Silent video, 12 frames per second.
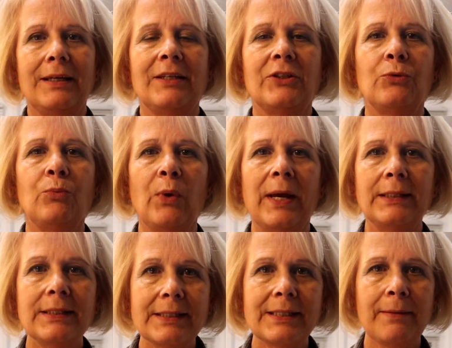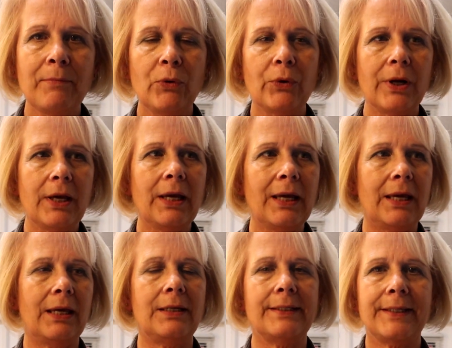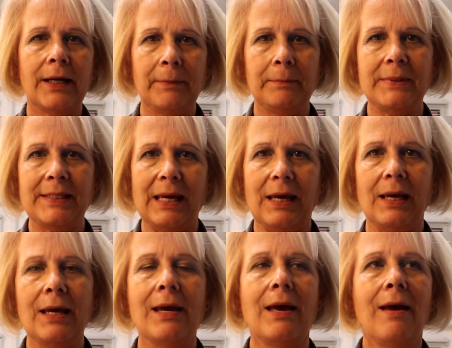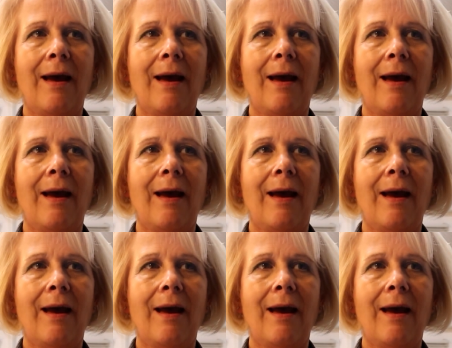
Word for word: is Wednesday morning. It is hump day.